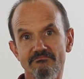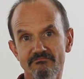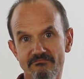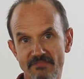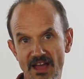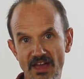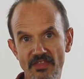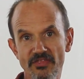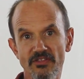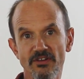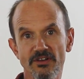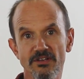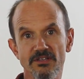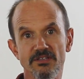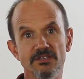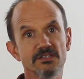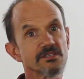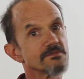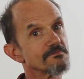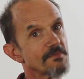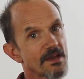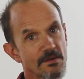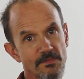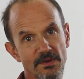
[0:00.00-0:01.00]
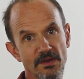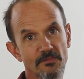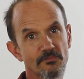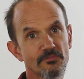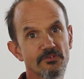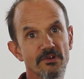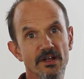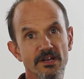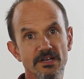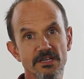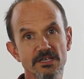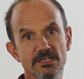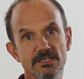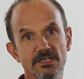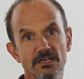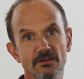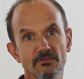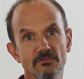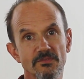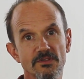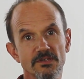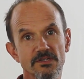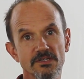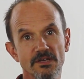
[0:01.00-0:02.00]
methods, maybe
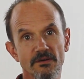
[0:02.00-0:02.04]
apprenticing with